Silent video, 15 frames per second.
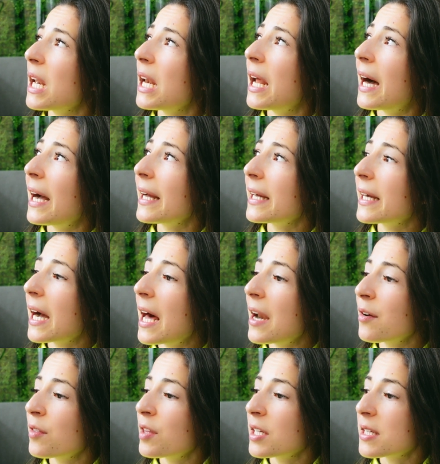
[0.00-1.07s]
Like, I
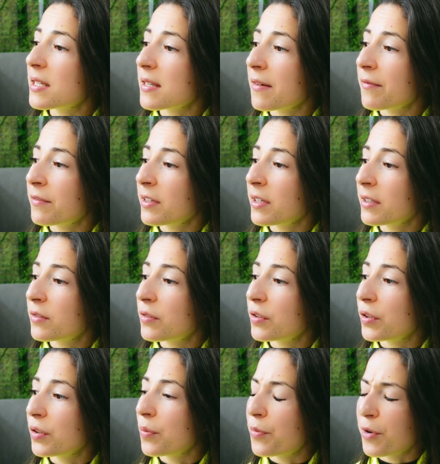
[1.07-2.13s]
don't think it's something
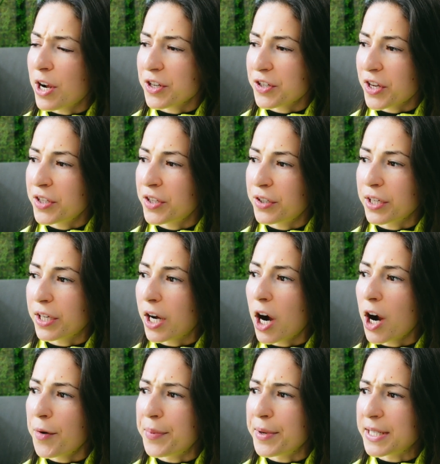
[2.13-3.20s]
to brush under the
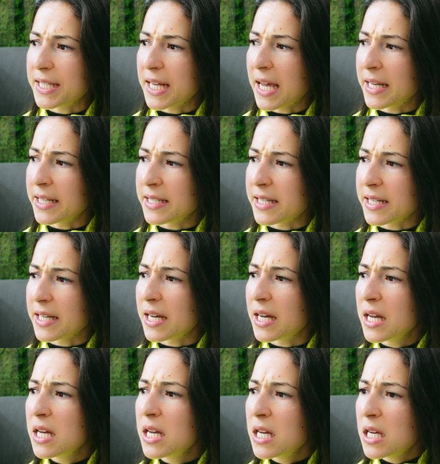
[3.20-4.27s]
carpet and,
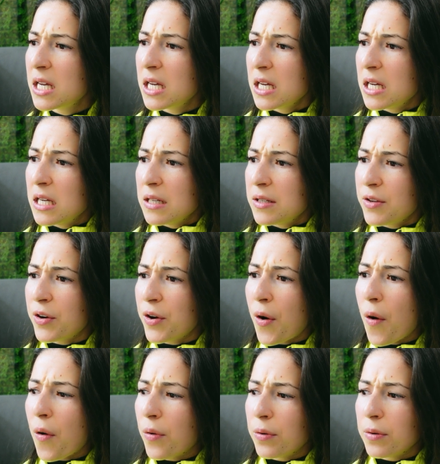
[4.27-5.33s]

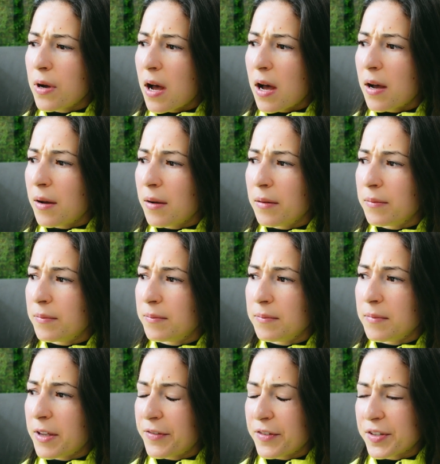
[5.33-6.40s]

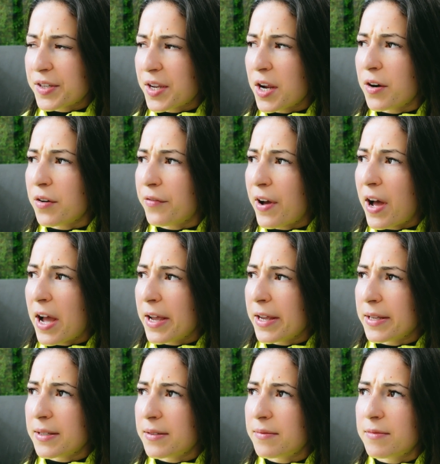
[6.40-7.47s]
if you're scared of
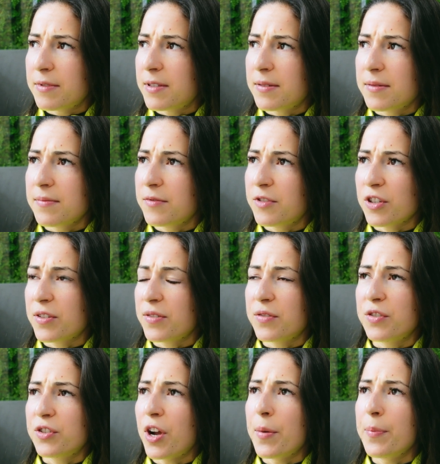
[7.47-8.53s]
heights,
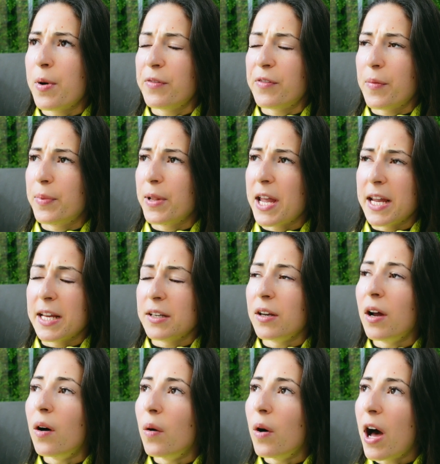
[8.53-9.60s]
just jump off a plane.
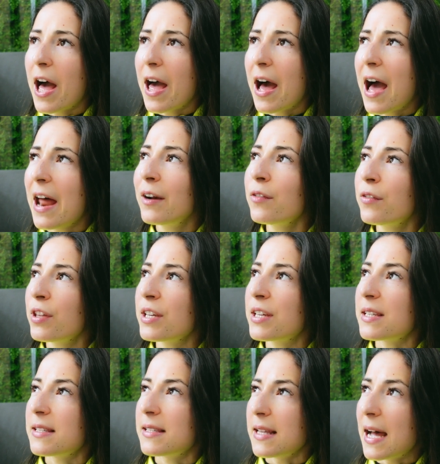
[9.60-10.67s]
No, I don't think
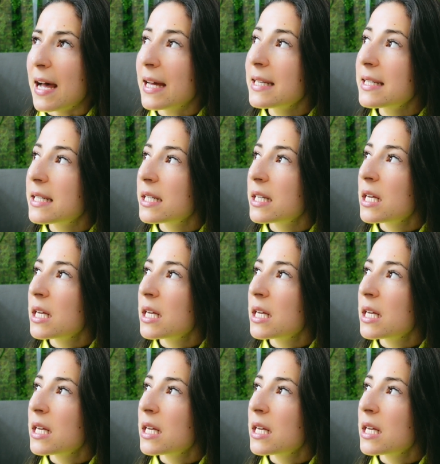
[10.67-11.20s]
it's that.